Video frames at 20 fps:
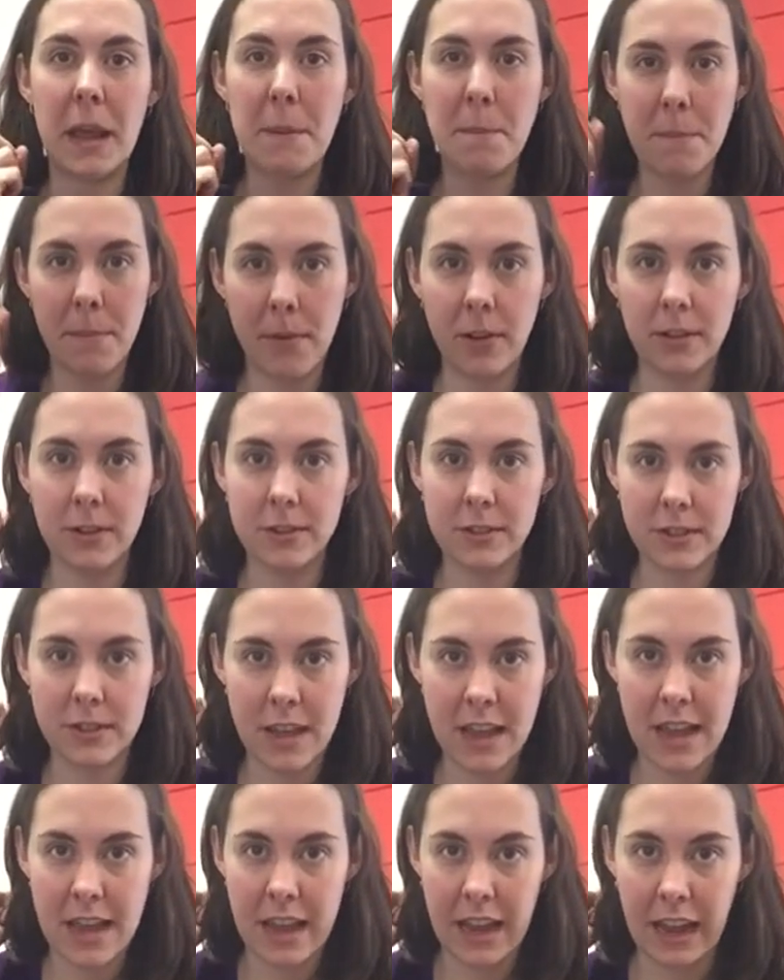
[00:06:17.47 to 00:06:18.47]
impulse
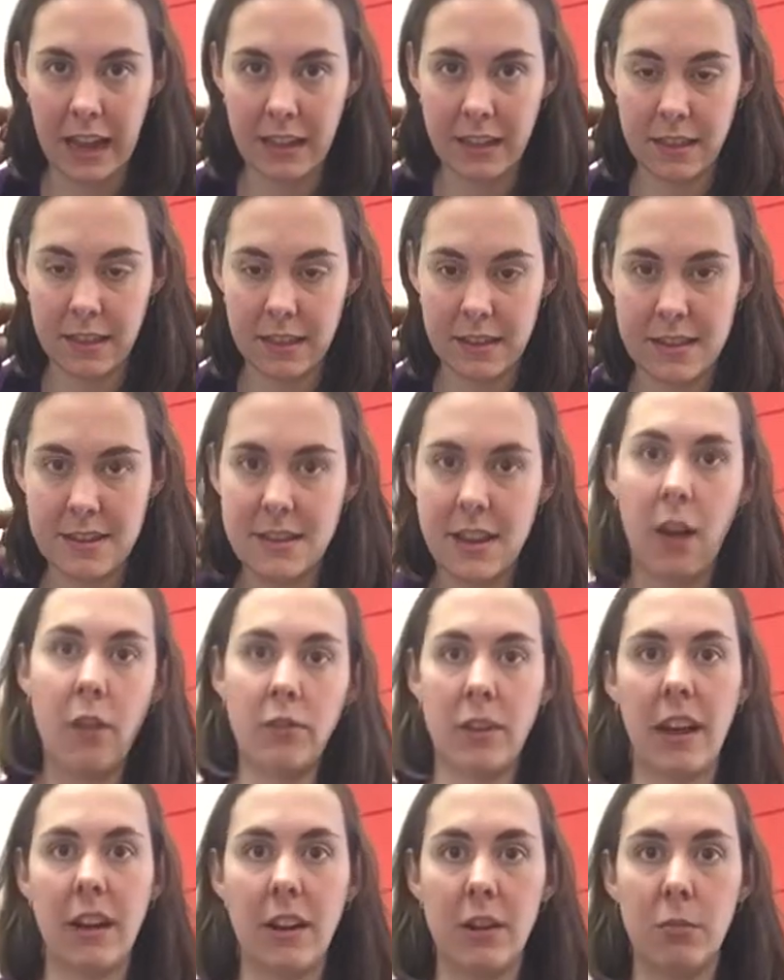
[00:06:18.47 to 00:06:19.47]
in the
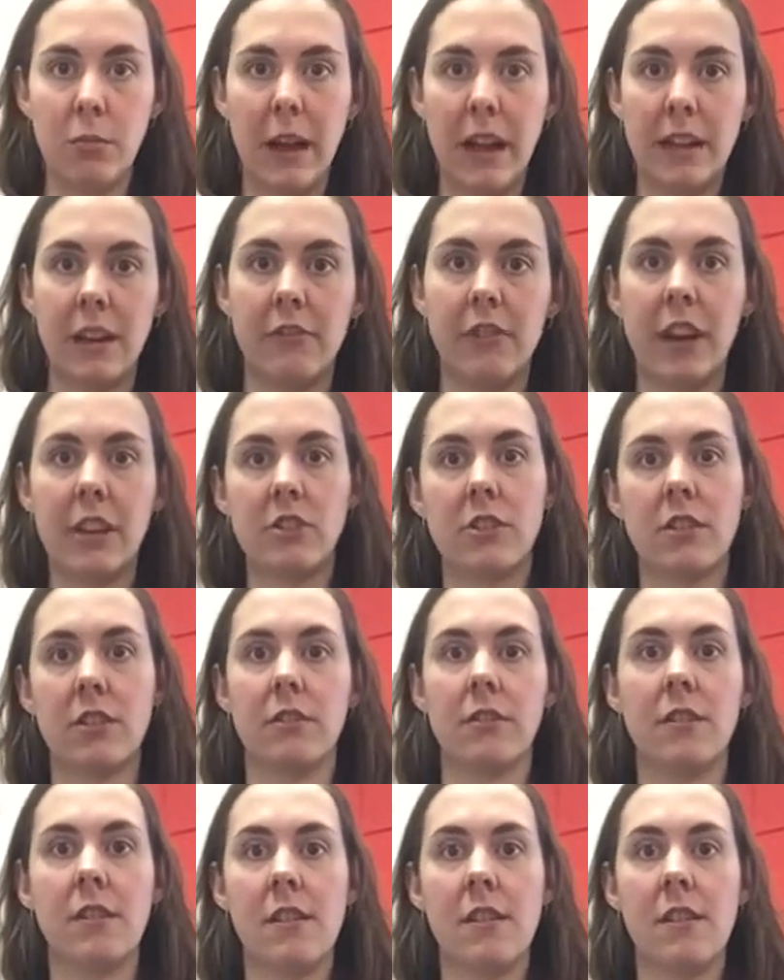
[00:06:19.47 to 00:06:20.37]
down and away direction.